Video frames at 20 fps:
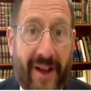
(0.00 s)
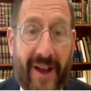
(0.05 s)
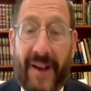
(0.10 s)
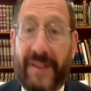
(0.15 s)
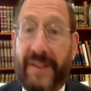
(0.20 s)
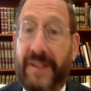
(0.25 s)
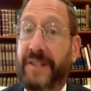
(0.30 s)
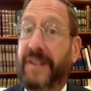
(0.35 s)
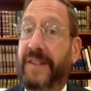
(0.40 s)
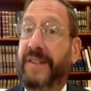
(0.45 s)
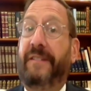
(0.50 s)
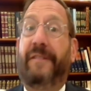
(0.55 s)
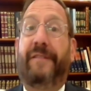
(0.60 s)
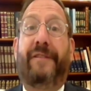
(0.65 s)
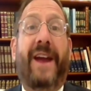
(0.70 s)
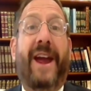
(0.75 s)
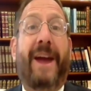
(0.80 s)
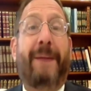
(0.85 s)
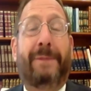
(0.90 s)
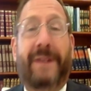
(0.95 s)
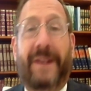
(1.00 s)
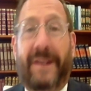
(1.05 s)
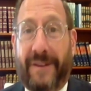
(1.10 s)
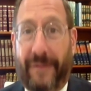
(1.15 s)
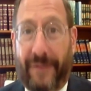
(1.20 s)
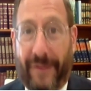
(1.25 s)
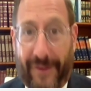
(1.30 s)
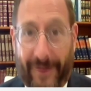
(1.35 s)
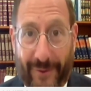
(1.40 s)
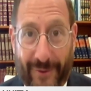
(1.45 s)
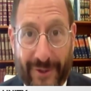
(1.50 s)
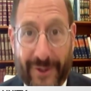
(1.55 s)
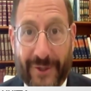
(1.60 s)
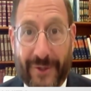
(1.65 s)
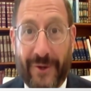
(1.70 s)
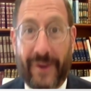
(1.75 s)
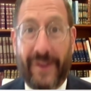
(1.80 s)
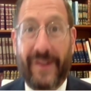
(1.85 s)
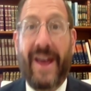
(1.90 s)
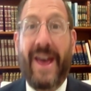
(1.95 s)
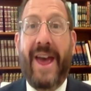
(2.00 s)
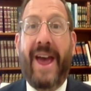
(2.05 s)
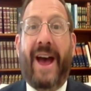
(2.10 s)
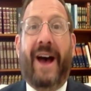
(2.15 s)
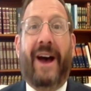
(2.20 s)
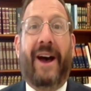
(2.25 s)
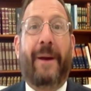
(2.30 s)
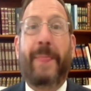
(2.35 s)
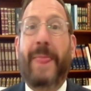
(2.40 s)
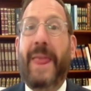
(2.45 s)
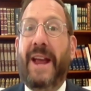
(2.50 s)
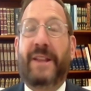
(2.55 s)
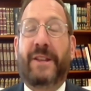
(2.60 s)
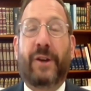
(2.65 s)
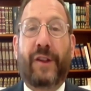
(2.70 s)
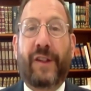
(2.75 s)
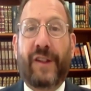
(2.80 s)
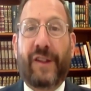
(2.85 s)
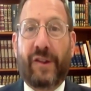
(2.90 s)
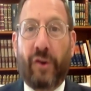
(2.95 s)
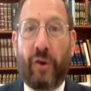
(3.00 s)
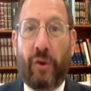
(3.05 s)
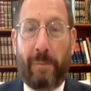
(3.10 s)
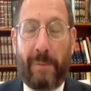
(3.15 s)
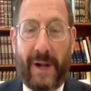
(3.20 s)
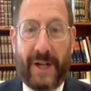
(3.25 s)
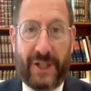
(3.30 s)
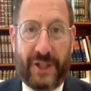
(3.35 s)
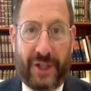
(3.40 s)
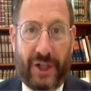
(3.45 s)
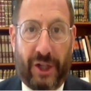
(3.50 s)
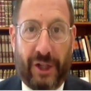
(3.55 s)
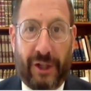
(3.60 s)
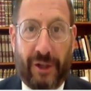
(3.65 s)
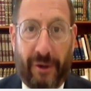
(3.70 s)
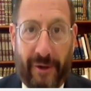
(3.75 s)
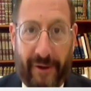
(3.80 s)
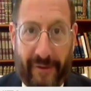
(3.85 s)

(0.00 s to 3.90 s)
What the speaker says: of the hostages and families of soldiers. There's so much to